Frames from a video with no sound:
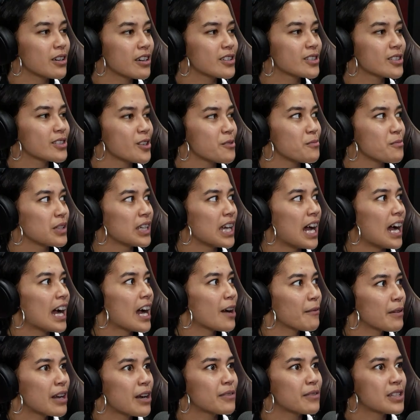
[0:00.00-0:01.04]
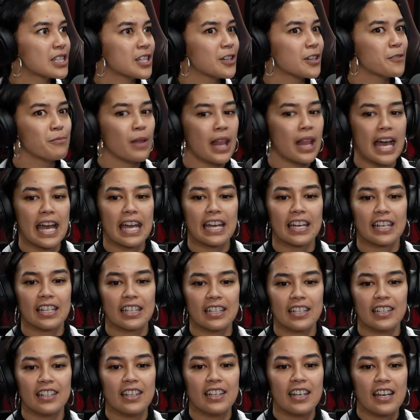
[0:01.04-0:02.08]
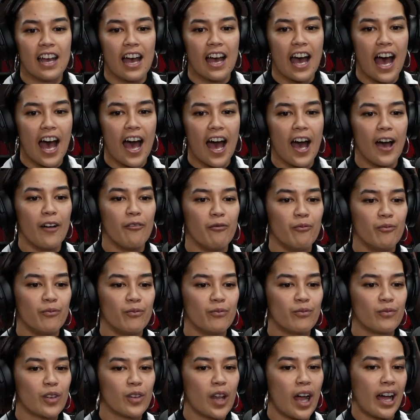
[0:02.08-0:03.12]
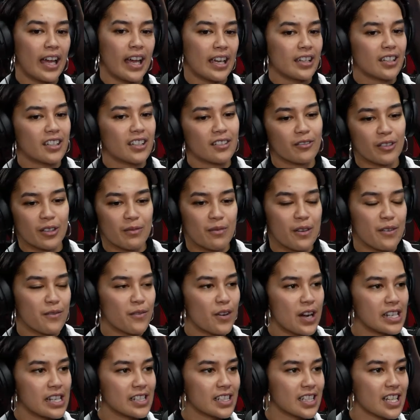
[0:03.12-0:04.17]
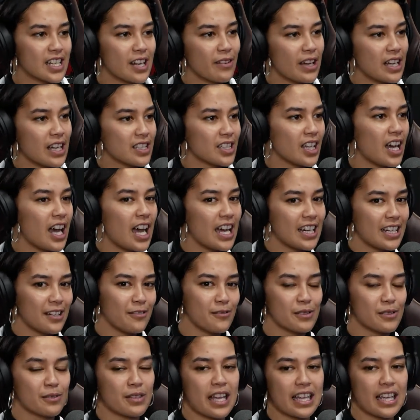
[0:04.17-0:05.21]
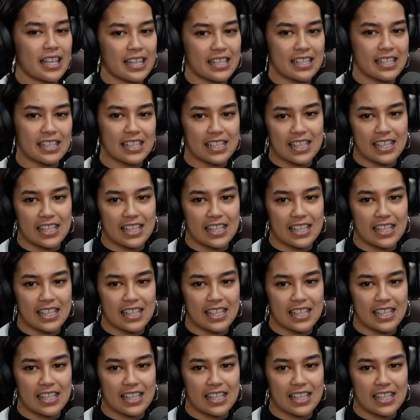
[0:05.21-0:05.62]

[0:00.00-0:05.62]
when I was super young, I mean, I would still play like with my friends and stuff outside, and it was like this